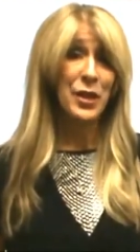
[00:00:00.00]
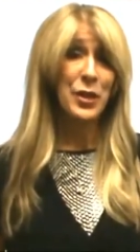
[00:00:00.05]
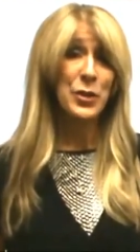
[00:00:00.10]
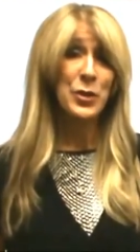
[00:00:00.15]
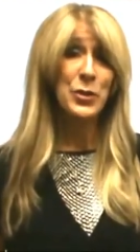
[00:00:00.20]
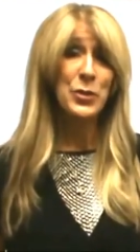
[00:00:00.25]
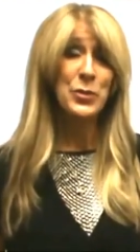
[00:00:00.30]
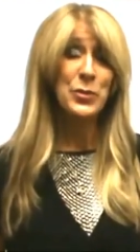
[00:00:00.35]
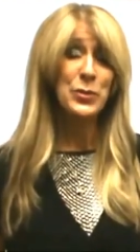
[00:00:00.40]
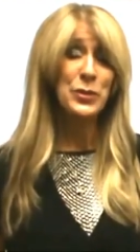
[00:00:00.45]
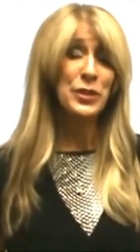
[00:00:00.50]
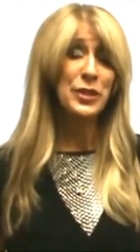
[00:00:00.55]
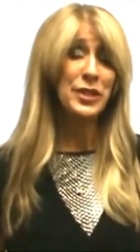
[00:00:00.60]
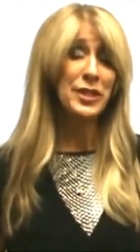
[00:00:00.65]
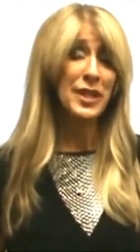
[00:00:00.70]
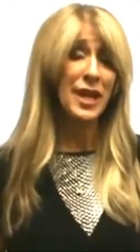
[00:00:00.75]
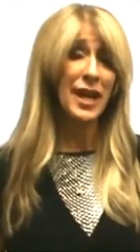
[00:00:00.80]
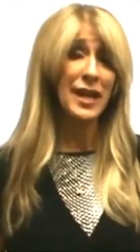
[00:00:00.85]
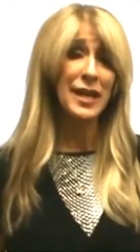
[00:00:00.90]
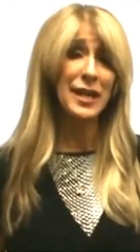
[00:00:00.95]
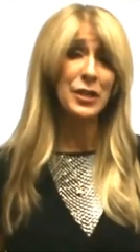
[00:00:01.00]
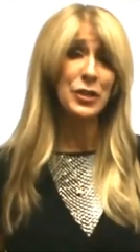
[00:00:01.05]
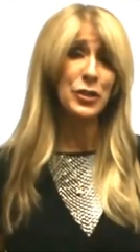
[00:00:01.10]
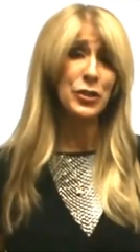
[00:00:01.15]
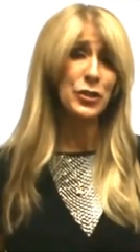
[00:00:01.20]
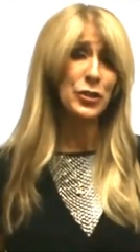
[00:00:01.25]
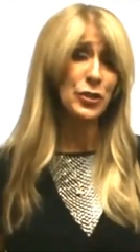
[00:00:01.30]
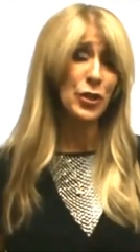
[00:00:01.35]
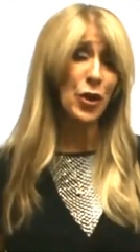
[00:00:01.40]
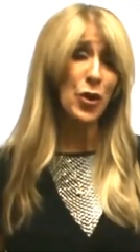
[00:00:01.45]
who study
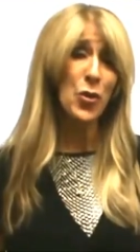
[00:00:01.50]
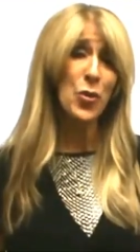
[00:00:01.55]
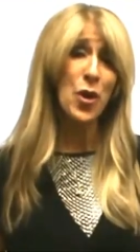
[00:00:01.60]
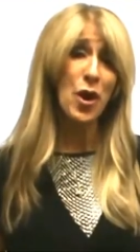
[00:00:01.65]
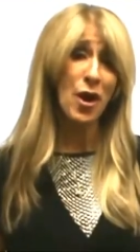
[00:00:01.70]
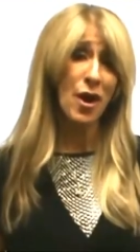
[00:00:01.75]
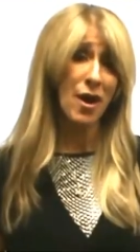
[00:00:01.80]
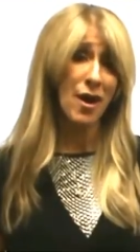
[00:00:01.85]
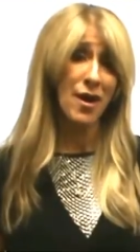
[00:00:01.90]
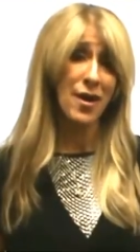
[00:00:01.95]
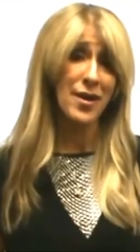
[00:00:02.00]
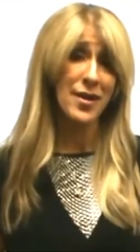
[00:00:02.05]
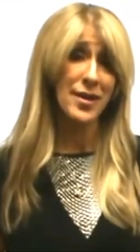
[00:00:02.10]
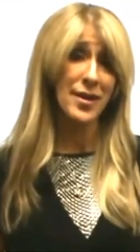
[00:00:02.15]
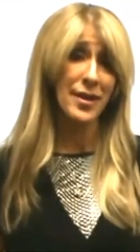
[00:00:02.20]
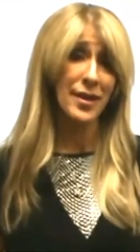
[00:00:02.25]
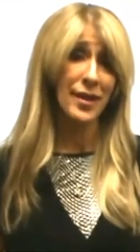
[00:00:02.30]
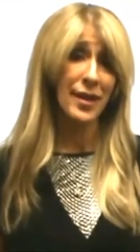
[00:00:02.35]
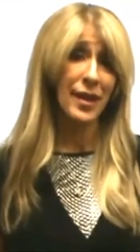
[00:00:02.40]
so hard